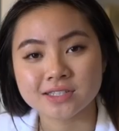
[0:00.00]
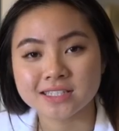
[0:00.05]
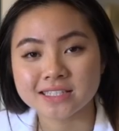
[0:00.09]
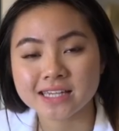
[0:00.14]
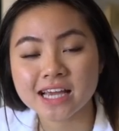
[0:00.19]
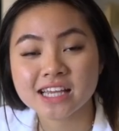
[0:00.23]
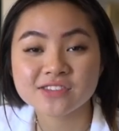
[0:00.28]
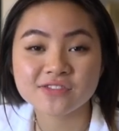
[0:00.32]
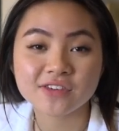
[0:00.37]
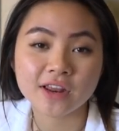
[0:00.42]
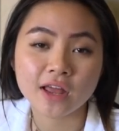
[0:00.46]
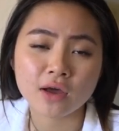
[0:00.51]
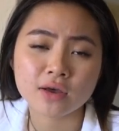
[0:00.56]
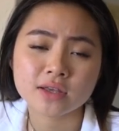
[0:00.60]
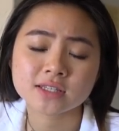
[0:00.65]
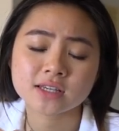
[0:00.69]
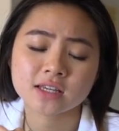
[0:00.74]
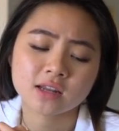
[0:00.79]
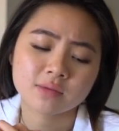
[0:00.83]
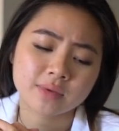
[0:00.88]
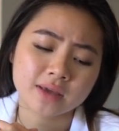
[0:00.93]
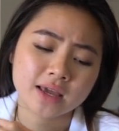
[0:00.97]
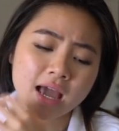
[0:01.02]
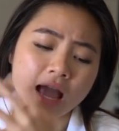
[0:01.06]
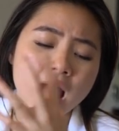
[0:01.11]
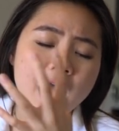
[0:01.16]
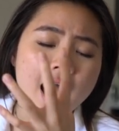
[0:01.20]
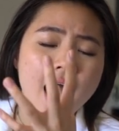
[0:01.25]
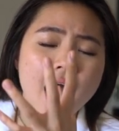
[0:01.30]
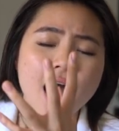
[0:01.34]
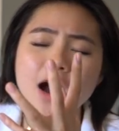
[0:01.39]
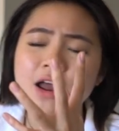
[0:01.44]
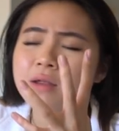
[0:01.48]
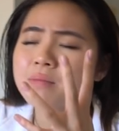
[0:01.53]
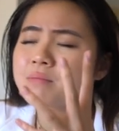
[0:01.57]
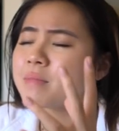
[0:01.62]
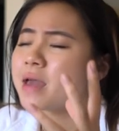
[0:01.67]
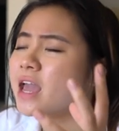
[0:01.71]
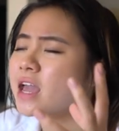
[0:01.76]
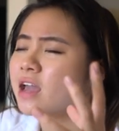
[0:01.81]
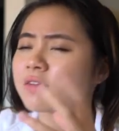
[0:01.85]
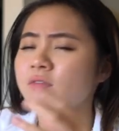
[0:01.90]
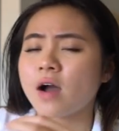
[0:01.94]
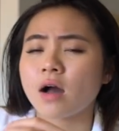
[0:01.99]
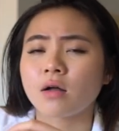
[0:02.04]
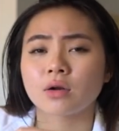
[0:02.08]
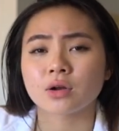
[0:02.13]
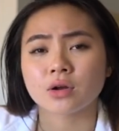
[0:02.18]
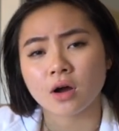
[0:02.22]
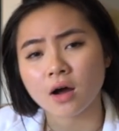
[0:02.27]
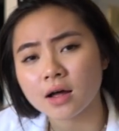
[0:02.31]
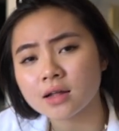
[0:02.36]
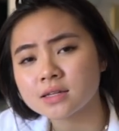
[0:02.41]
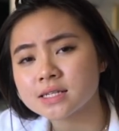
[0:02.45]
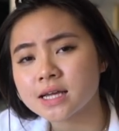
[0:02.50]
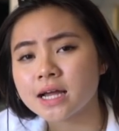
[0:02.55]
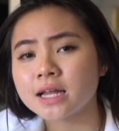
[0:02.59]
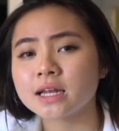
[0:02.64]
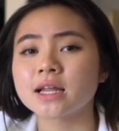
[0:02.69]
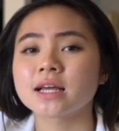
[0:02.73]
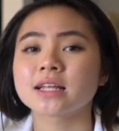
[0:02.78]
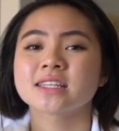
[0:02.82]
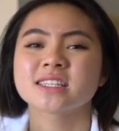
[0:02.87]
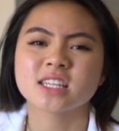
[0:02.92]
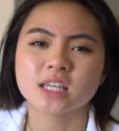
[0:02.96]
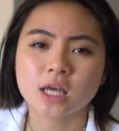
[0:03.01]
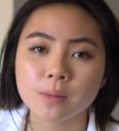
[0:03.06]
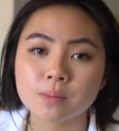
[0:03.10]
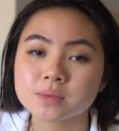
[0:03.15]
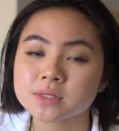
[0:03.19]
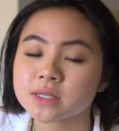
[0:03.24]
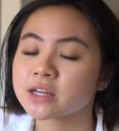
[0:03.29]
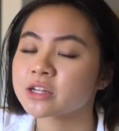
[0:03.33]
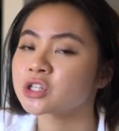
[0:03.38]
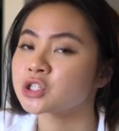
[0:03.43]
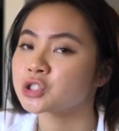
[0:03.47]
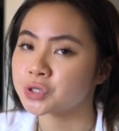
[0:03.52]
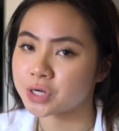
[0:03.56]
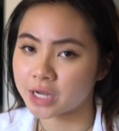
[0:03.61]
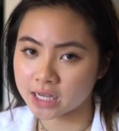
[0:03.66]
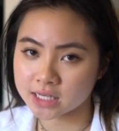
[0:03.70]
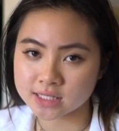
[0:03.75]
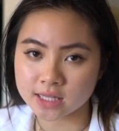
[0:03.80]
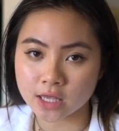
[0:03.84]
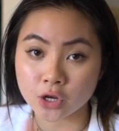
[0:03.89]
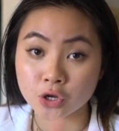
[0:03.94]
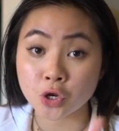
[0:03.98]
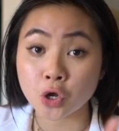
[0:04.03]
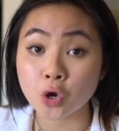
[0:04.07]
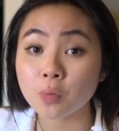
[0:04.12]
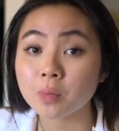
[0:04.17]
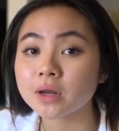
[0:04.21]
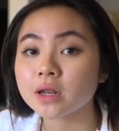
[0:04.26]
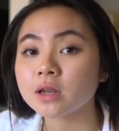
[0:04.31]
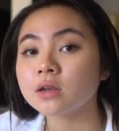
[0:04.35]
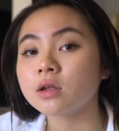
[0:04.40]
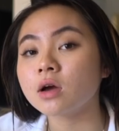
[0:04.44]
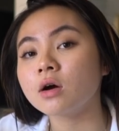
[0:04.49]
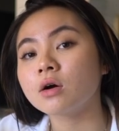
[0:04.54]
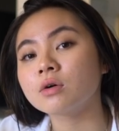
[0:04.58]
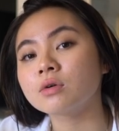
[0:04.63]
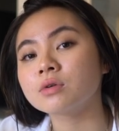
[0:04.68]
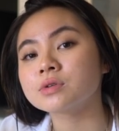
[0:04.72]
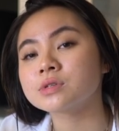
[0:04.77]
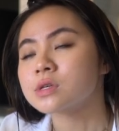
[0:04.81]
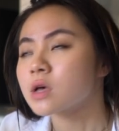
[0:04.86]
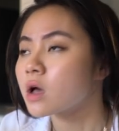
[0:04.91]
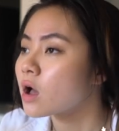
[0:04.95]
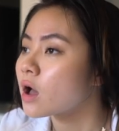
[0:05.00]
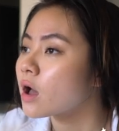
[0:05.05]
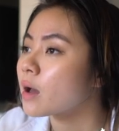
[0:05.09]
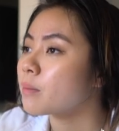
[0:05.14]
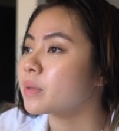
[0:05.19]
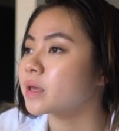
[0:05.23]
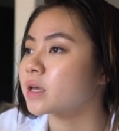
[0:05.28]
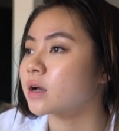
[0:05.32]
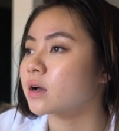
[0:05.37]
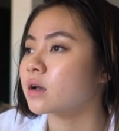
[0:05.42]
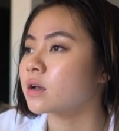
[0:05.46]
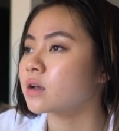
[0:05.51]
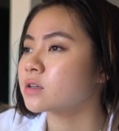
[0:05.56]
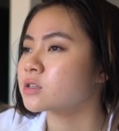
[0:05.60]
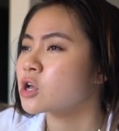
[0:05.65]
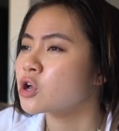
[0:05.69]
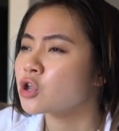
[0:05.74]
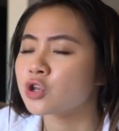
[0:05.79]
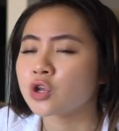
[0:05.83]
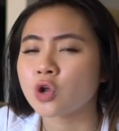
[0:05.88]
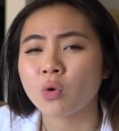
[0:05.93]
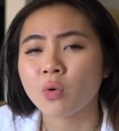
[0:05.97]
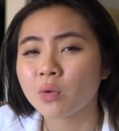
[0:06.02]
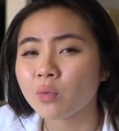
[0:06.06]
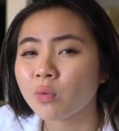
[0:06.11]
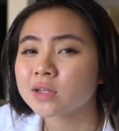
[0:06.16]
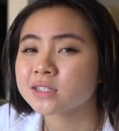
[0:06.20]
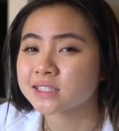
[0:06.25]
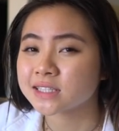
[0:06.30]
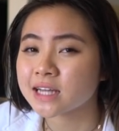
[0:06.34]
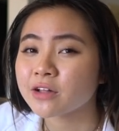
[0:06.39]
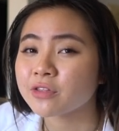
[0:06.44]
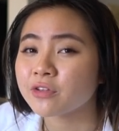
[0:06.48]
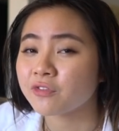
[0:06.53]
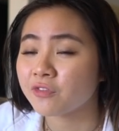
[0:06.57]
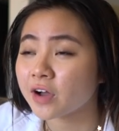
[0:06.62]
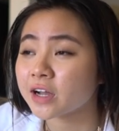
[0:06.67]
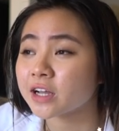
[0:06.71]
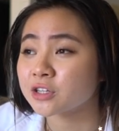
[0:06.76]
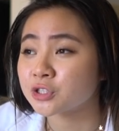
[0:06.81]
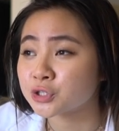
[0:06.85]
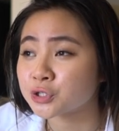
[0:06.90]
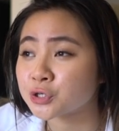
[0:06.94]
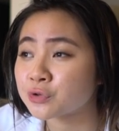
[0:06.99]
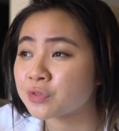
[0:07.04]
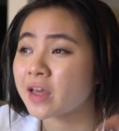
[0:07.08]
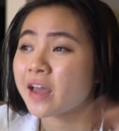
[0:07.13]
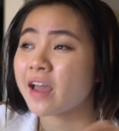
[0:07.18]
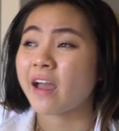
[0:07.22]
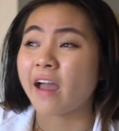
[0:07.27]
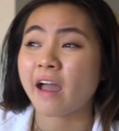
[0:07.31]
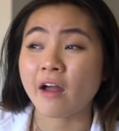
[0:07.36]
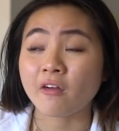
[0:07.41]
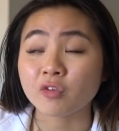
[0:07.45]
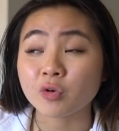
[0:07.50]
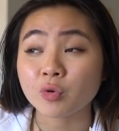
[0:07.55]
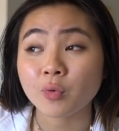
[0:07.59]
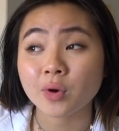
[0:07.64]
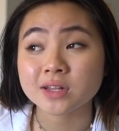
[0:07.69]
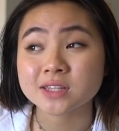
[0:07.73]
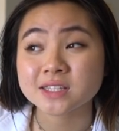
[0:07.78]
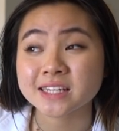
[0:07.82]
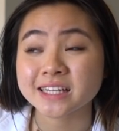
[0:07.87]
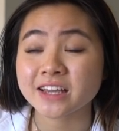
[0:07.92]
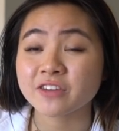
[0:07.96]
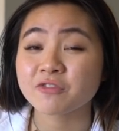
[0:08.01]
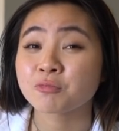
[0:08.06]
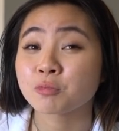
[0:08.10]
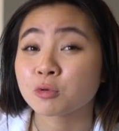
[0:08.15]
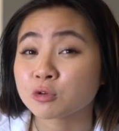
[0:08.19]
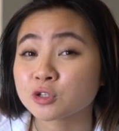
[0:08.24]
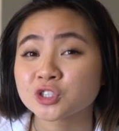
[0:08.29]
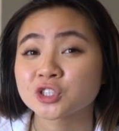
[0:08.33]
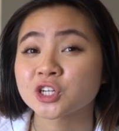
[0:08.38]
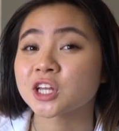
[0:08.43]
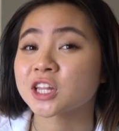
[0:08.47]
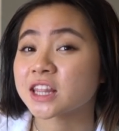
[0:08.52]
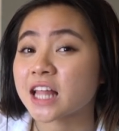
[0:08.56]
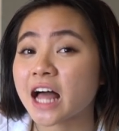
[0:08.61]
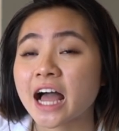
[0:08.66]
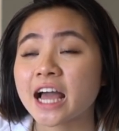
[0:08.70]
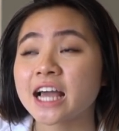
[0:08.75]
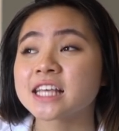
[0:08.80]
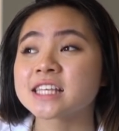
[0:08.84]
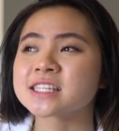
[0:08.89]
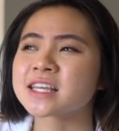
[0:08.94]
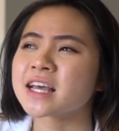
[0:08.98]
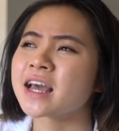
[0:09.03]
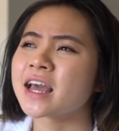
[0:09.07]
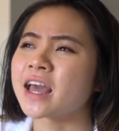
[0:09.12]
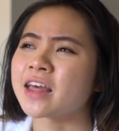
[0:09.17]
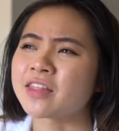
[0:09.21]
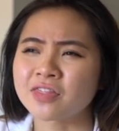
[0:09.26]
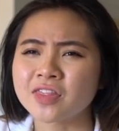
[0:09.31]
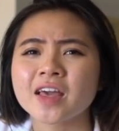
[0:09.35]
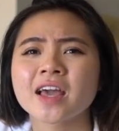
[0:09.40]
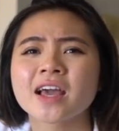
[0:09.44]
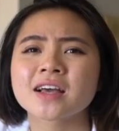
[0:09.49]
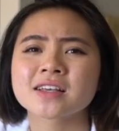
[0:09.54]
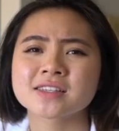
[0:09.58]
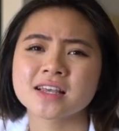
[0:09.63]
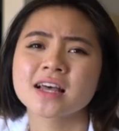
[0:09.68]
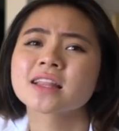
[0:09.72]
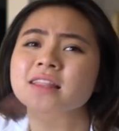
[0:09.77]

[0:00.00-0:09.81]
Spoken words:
Today's video is going to be how to make viral content, tips and tricks that nobody knows, because no one wants to tell the fucking truth. Everyone wants to give bullshit lies and things